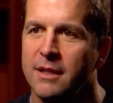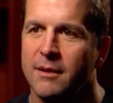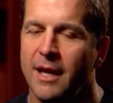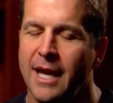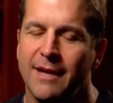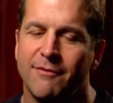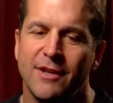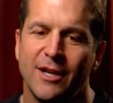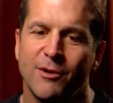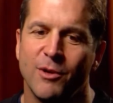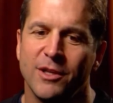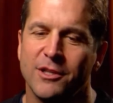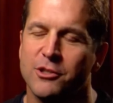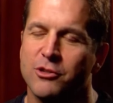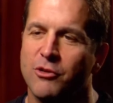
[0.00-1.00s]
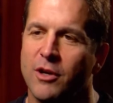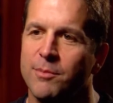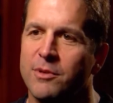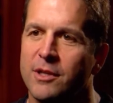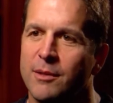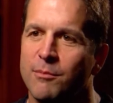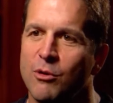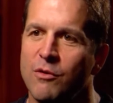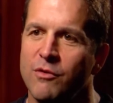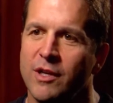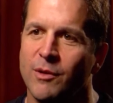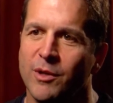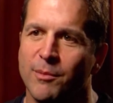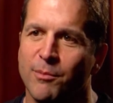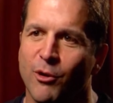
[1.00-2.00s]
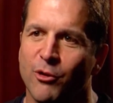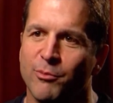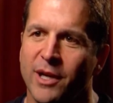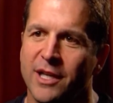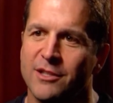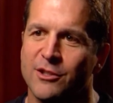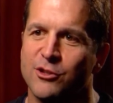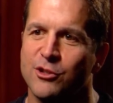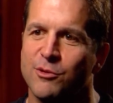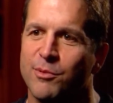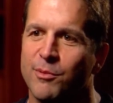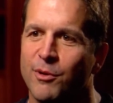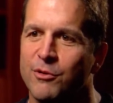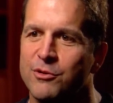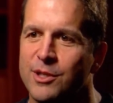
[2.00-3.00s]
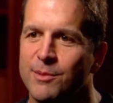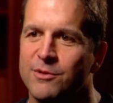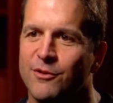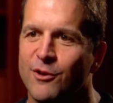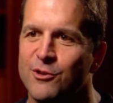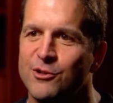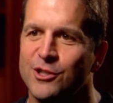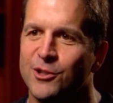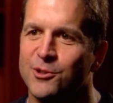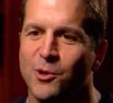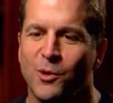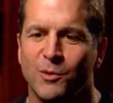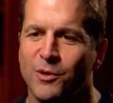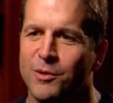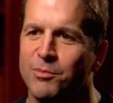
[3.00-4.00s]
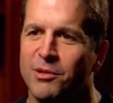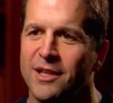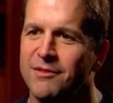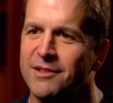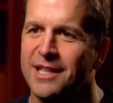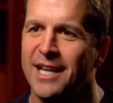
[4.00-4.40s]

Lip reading: Hey, if they'd have written a script in a movie and we'd have both made it to the Super Bowl Jim's first year, no one would have believed